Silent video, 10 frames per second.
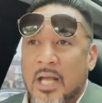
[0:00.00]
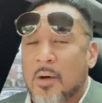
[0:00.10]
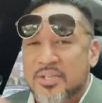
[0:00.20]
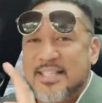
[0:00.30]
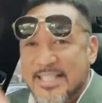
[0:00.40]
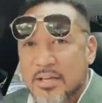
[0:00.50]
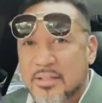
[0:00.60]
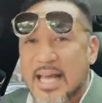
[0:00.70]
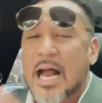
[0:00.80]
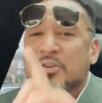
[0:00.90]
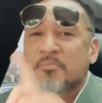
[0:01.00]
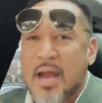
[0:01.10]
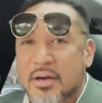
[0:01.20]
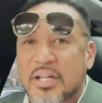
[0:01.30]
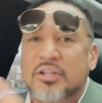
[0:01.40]
I was a single dad. I was
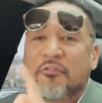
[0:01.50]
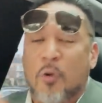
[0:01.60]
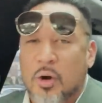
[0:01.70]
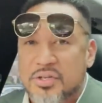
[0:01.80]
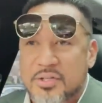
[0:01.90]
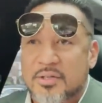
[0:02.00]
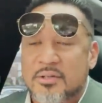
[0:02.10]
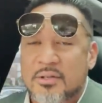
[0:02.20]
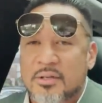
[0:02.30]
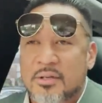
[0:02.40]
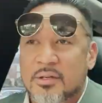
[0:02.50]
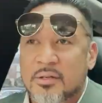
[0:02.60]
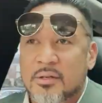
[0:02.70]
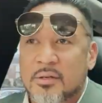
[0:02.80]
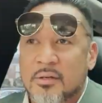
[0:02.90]
married and divorced.
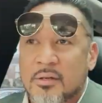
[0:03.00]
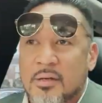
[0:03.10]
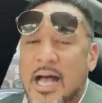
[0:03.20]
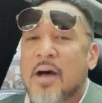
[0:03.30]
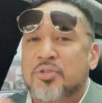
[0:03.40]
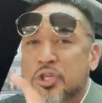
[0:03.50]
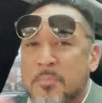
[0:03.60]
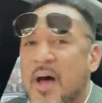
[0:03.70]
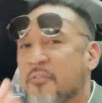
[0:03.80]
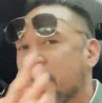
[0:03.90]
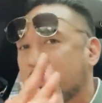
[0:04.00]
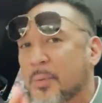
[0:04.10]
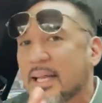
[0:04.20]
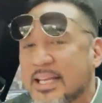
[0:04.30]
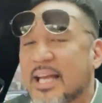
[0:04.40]
I was responsible for
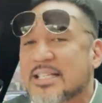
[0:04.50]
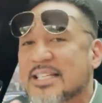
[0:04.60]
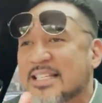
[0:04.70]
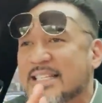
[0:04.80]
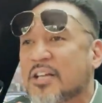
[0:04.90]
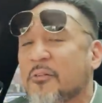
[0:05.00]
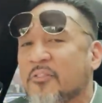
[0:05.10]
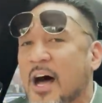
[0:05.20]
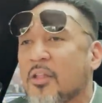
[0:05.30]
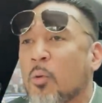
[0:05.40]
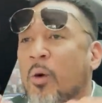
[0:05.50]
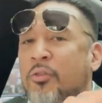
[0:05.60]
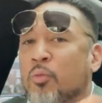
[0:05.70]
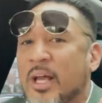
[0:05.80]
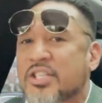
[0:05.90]
3 kids as a single father with
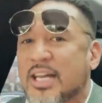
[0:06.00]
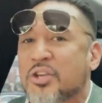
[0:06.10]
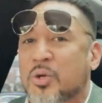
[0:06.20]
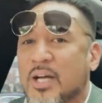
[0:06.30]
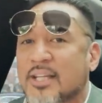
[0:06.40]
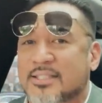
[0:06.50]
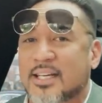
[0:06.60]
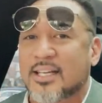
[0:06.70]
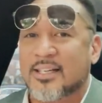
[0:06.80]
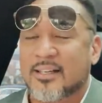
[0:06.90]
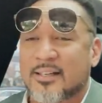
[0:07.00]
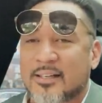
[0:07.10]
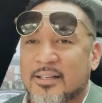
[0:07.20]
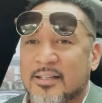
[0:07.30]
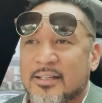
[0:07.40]
residential custody.
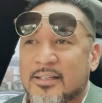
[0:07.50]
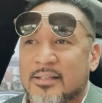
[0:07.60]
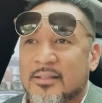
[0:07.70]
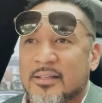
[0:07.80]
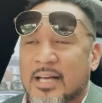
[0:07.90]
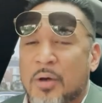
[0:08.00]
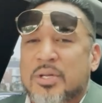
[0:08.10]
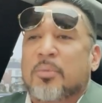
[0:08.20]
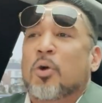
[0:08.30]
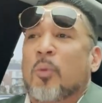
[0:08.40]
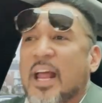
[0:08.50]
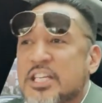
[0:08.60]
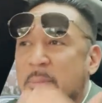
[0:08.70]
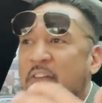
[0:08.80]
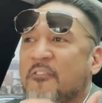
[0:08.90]
I was able to
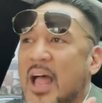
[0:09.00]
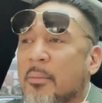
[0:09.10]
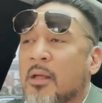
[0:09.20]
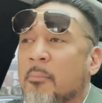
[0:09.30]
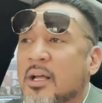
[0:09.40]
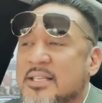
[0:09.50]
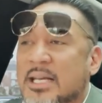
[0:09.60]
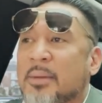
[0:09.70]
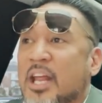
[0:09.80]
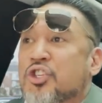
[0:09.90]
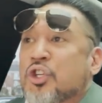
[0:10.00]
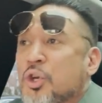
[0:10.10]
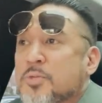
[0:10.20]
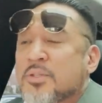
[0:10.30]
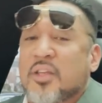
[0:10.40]
raise my family because somebody
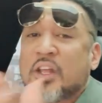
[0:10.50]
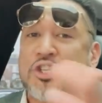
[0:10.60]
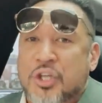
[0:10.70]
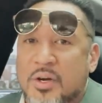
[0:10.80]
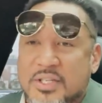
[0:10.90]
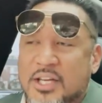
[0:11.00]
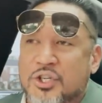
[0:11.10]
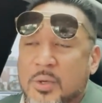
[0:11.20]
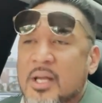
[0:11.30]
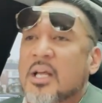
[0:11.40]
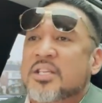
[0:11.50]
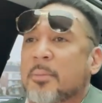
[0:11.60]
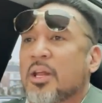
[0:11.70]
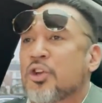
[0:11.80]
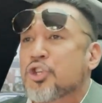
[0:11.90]
introduced me to the insurance industry.
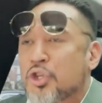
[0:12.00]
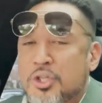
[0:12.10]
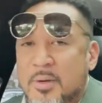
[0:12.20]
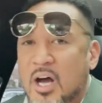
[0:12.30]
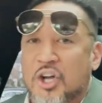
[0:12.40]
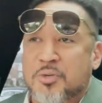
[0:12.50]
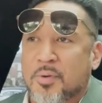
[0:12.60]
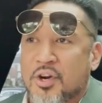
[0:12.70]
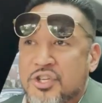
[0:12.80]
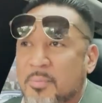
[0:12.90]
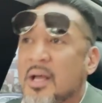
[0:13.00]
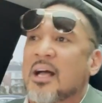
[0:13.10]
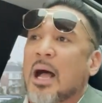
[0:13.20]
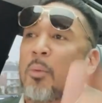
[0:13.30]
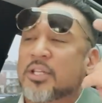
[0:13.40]
Somebody introduced me to entrepreneurship.
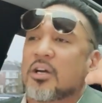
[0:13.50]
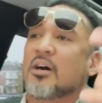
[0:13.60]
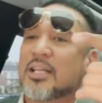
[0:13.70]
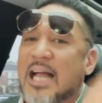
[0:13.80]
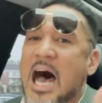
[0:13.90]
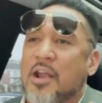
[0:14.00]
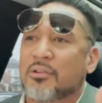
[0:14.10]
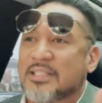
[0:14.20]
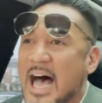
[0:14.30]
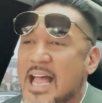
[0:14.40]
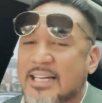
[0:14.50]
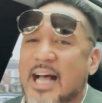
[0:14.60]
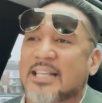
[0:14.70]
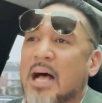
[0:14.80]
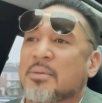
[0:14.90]
I'm what they call an
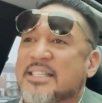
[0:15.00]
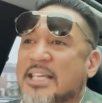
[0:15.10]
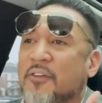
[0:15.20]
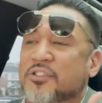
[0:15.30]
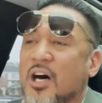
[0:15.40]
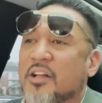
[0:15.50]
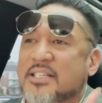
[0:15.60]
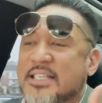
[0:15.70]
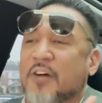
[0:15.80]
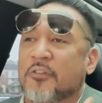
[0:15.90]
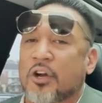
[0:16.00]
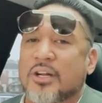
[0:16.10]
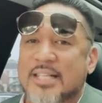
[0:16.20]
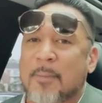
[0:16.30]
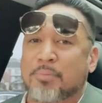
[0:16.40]
autodidact. I'm a self-taught,
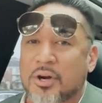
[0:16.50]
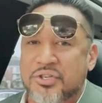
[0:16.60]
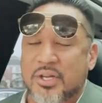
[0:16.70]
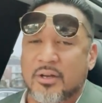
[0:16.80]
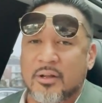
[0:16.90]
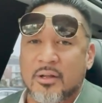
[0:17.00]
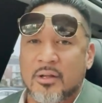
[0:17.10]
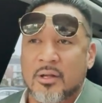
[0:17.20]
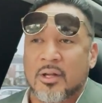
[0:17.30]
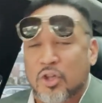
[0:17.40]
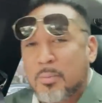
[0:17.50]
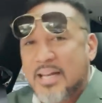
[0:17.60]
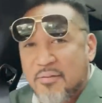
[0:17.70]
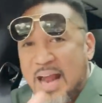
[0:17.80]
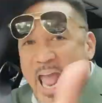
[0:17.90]
self-learned type person.
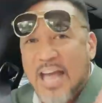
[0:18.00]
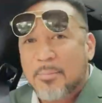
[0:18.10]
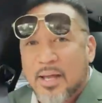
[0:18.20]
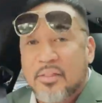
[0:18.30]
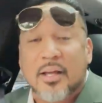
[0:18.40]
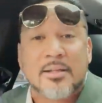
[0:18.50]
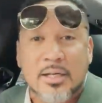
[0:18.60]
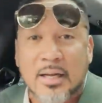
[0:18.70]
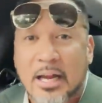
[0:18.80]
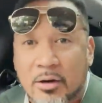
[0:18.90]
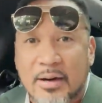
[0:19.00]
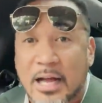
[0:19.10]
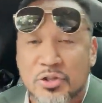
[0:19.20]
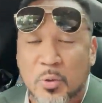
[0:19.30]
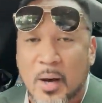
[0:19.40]
Nobody ever handed me anything until I learned
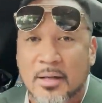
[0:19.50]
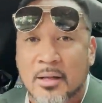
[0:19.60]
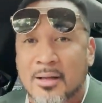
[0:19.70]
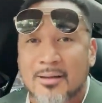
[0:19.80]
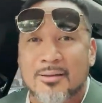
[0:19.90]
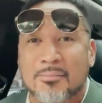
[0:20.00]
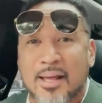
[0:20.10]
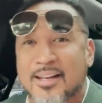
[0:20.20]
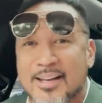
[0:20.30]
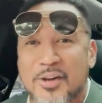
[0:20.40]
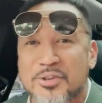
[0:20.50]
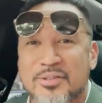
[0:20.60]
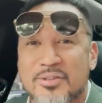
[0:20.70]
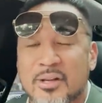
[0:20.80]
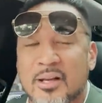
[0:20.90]
how to what? Make
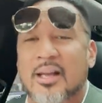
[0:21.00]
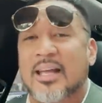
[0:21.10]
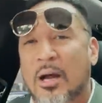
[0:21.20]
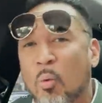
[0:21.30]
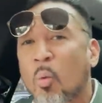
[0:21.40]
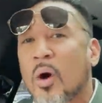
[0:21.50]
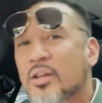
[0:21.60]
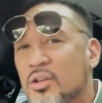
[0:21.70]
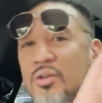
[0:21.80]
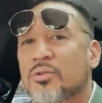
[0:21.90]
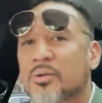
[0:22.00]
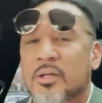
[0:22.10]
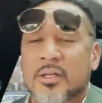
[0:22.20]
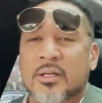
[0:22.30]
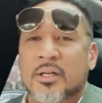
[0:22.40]
connections. And I want you
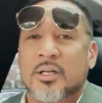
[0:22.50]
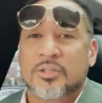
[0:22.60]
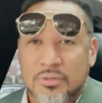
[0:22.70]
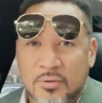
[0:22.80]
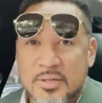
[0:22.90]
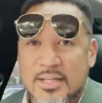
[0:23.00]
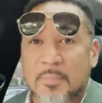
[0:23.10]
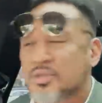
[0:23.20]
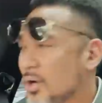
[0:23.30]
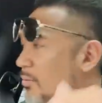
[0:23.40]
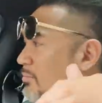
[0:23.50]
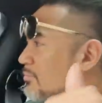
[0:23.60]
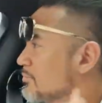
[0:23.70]
to do the same. So